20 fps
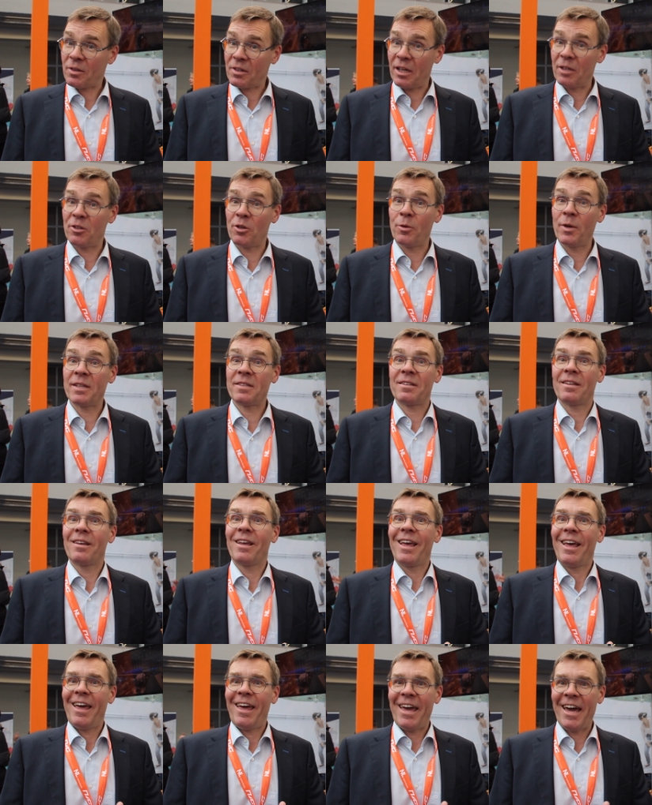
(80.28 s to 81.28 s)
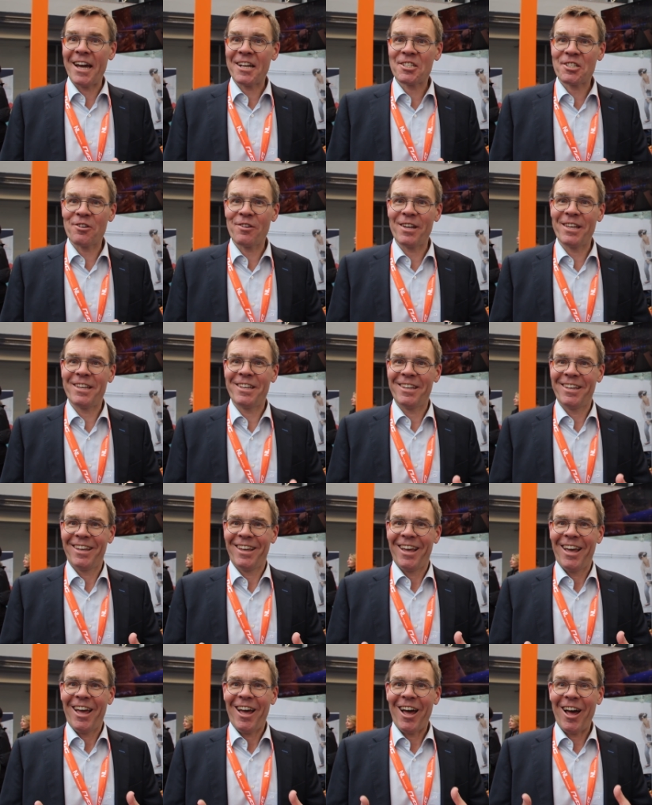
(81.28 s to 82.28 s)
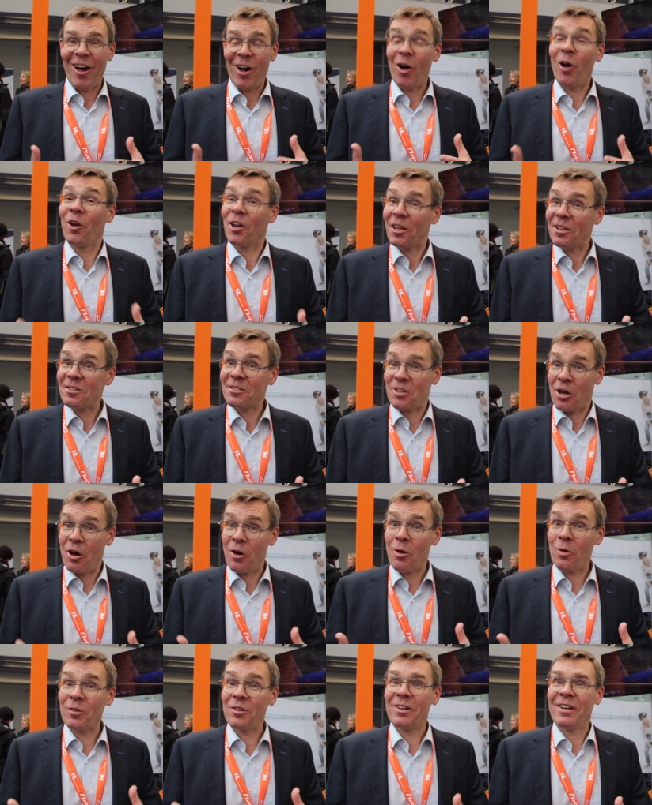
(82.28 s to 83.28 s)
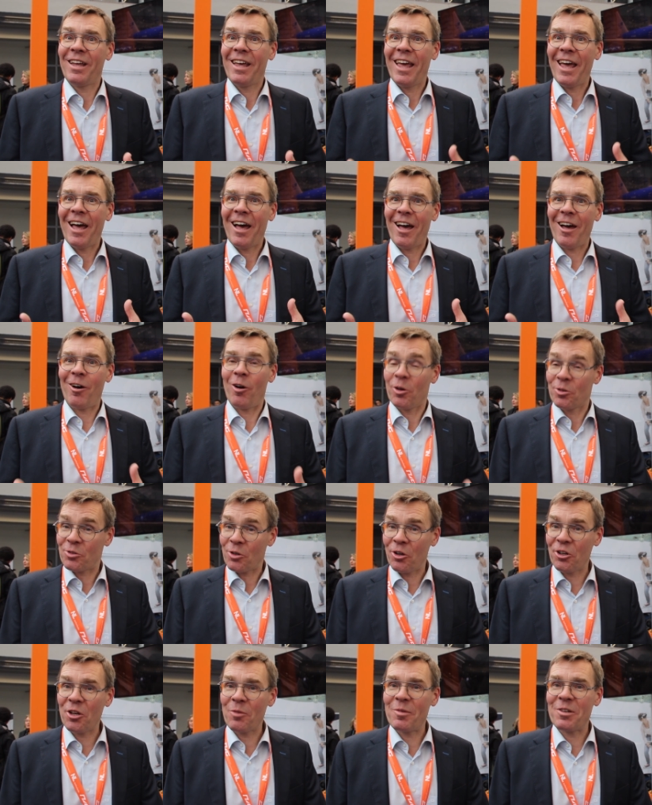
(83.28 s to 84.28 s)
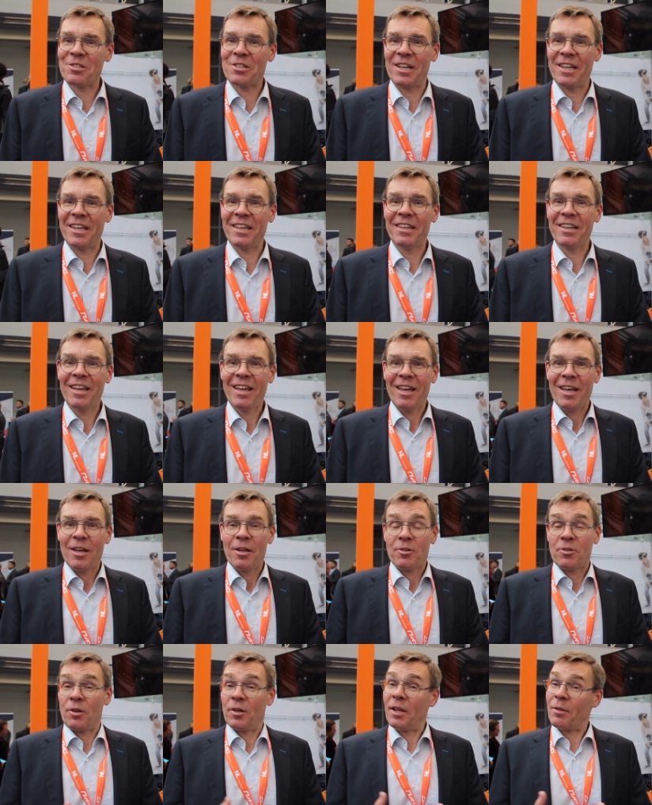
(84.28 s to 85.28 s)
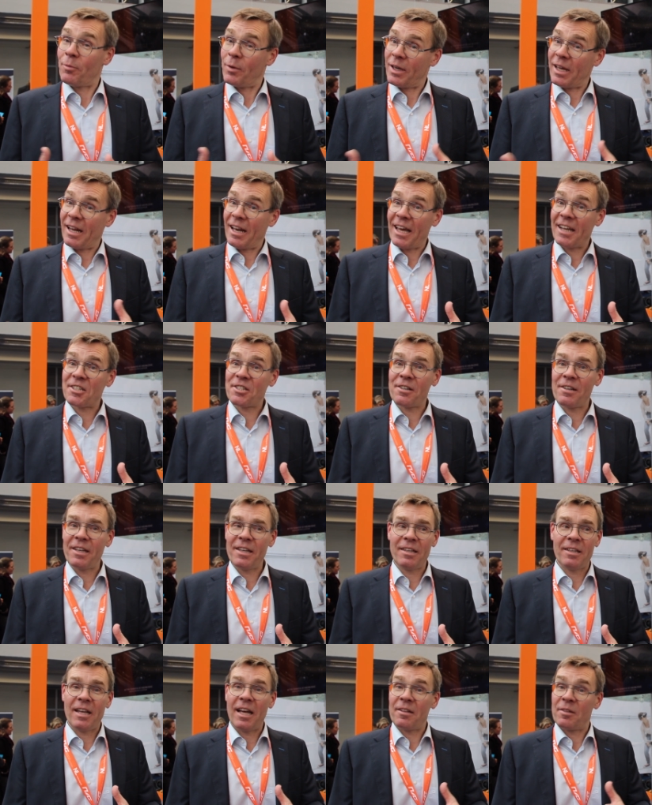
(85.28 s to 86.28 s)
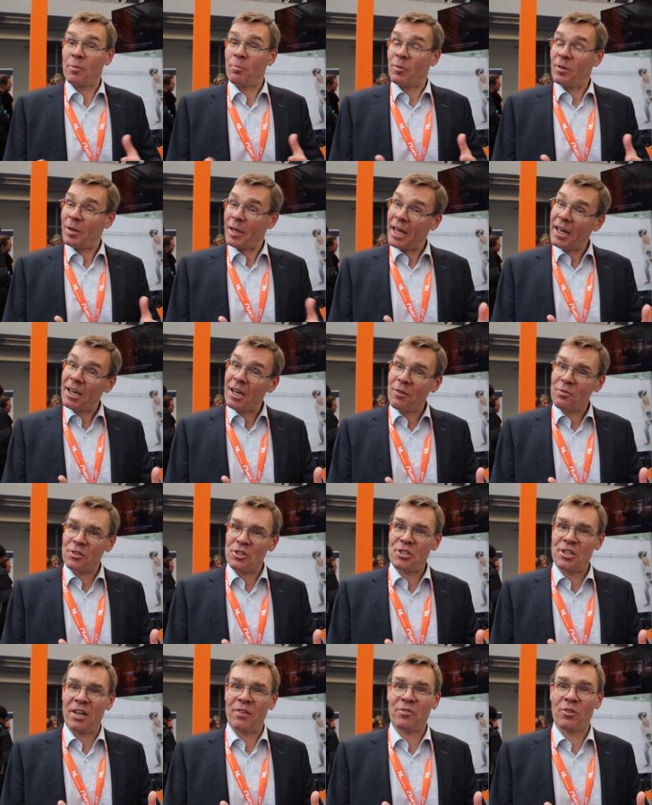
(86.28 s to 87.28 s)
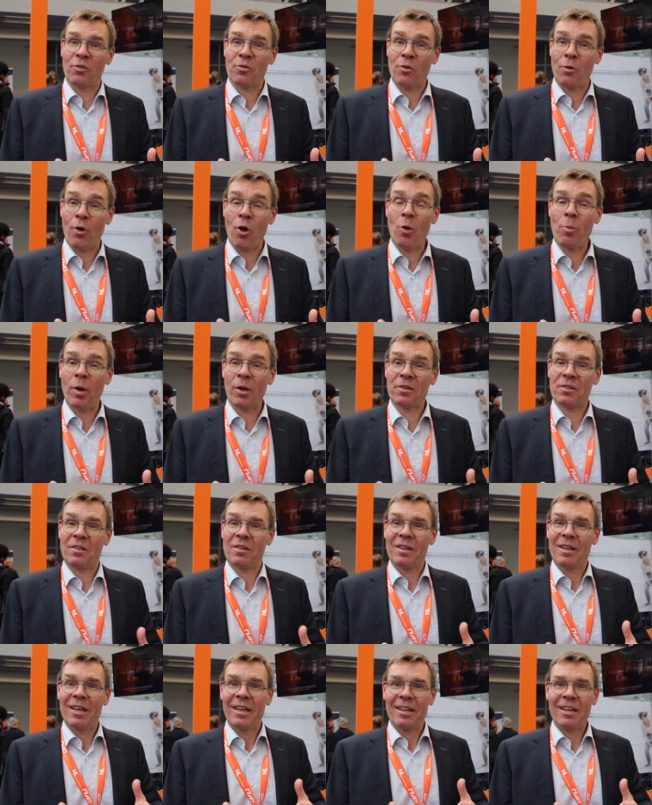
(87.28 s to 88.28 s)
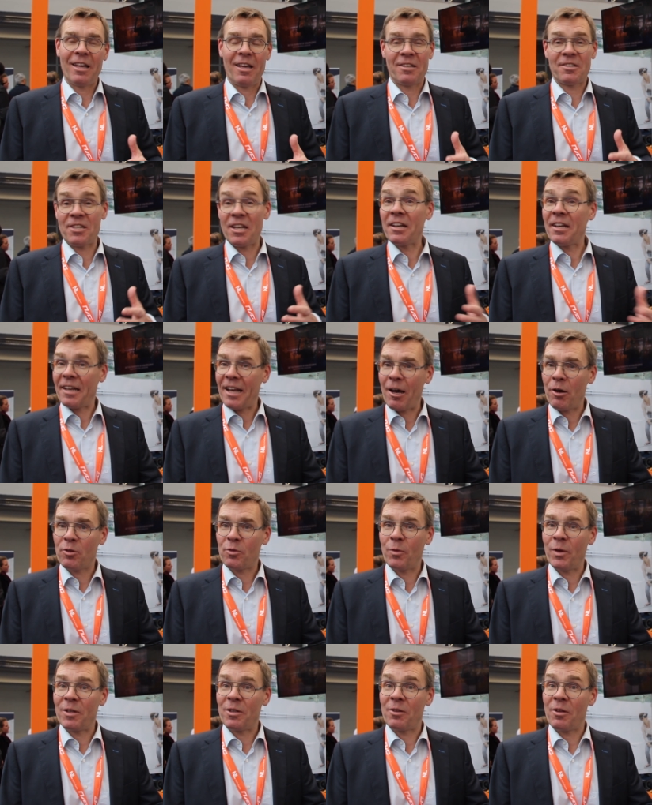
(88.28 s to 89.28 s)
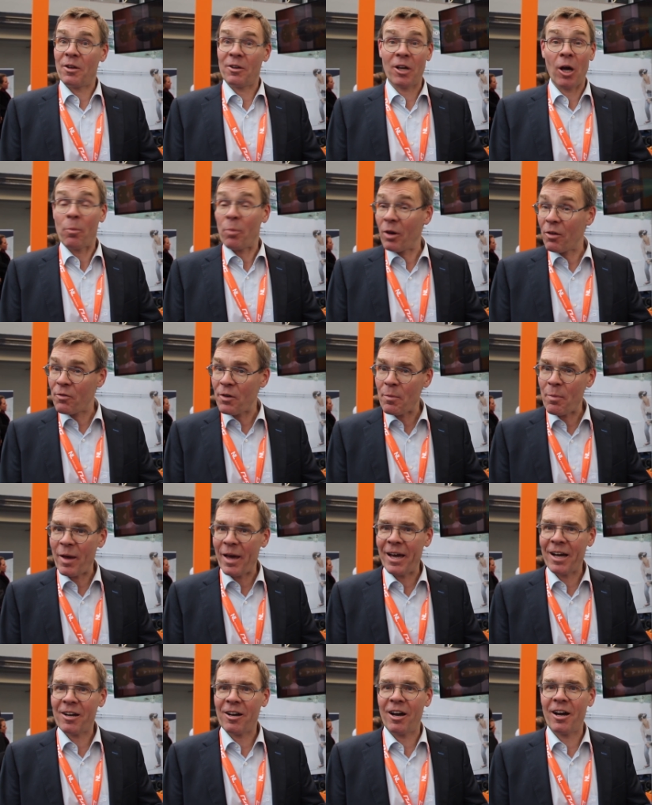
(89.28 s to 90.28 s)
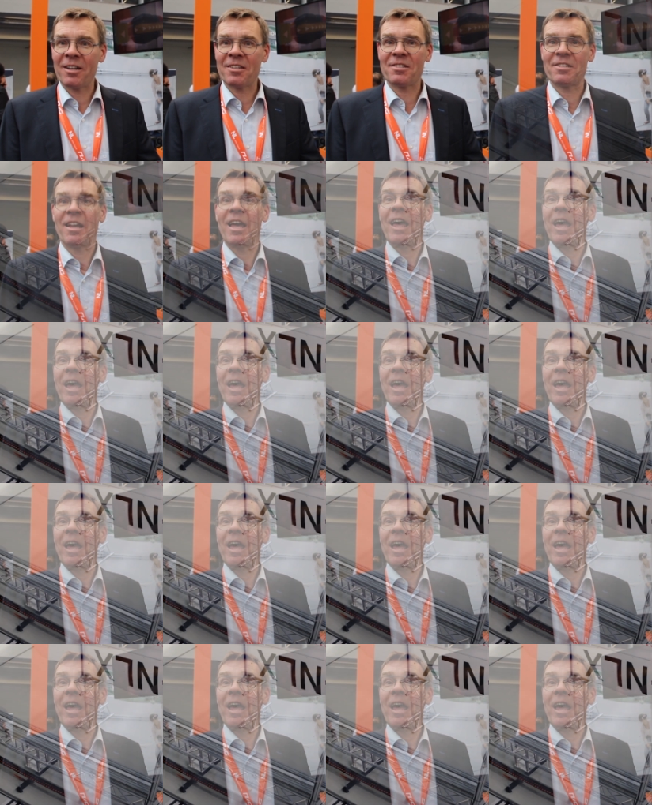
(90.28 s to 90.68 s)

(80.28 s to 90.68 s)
can do it actually on its own, autonomously, so that we can actually, at the beginning of the shift of the robot, uh, send it out with a couple of repair cards,